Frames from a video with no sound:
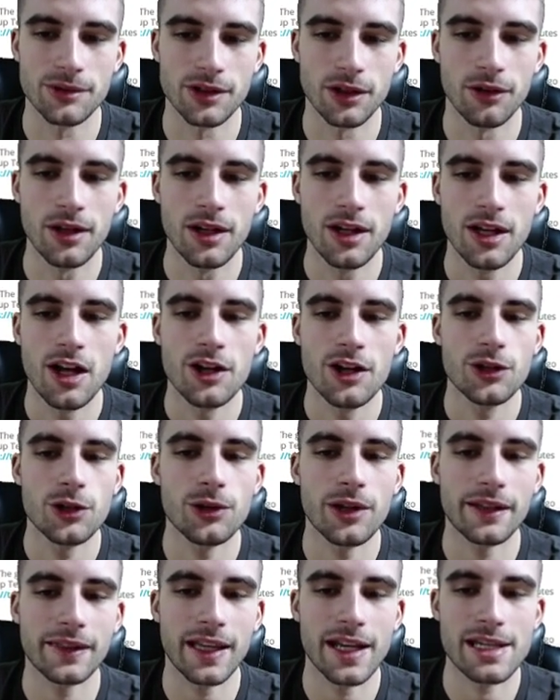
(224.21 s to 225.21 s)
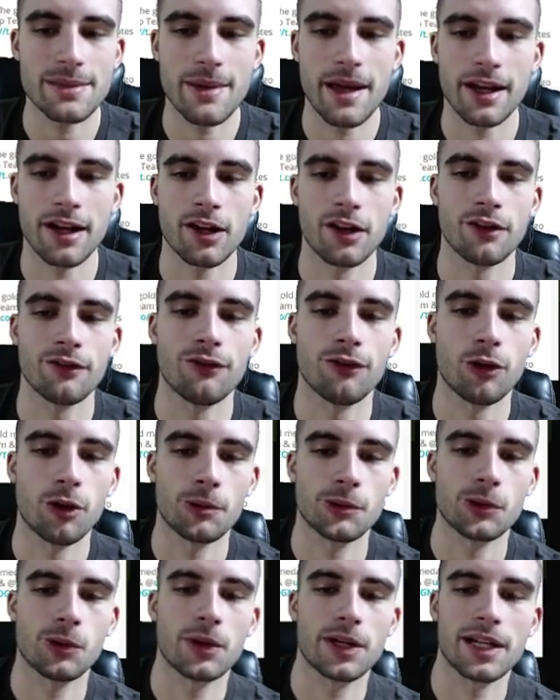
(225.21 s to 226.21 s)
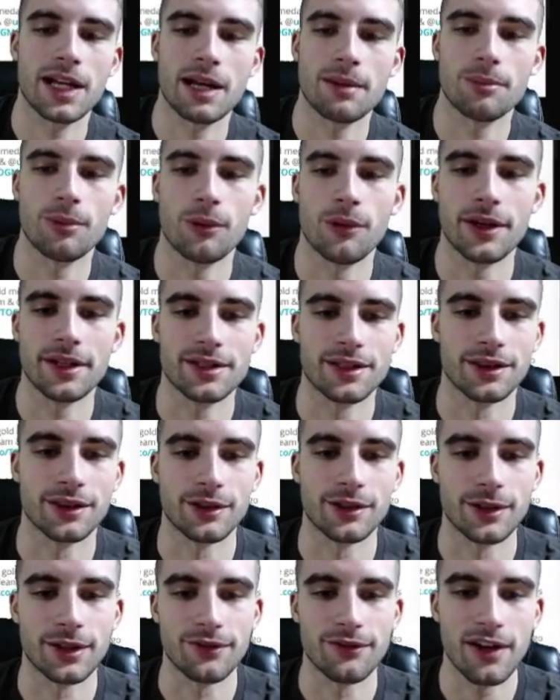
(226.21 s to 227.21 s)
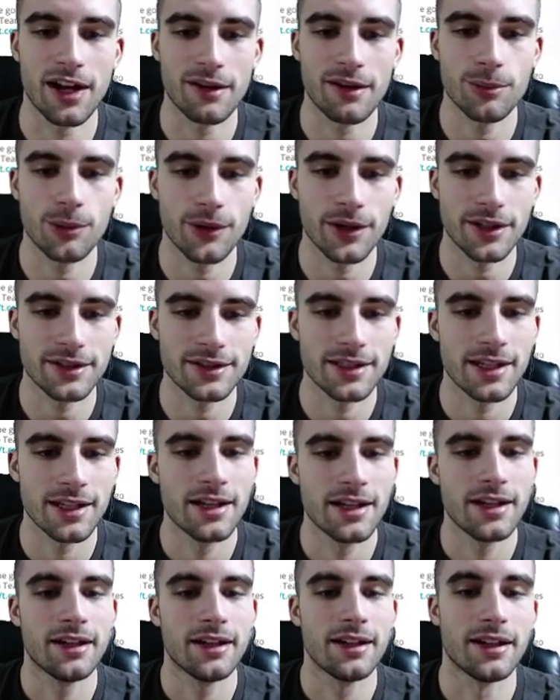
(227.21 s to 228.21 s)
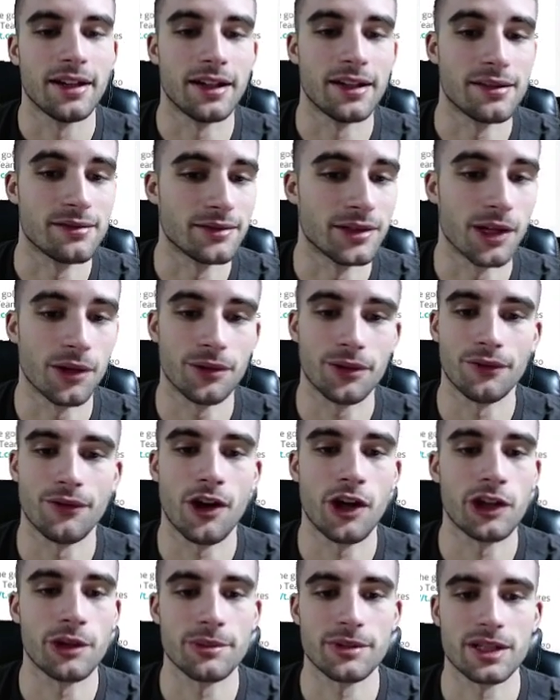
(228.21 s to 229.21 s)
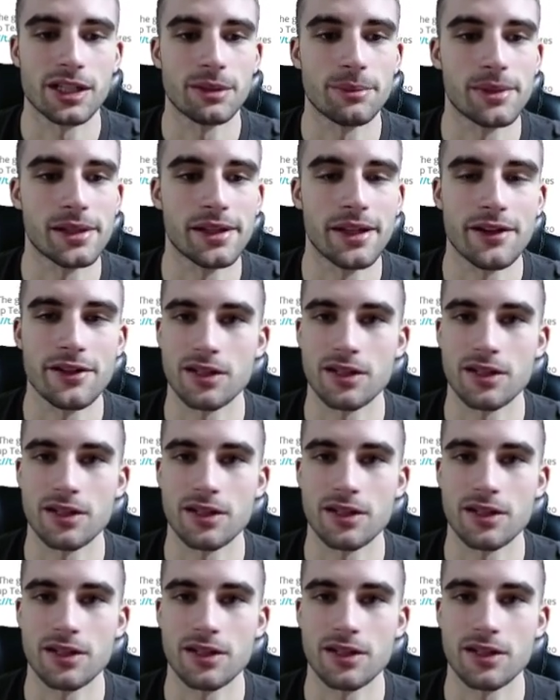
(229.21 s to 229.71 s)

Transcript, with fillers: So, do like that he's back in good form, 29 points and 35 points and you know the volume's going to be there.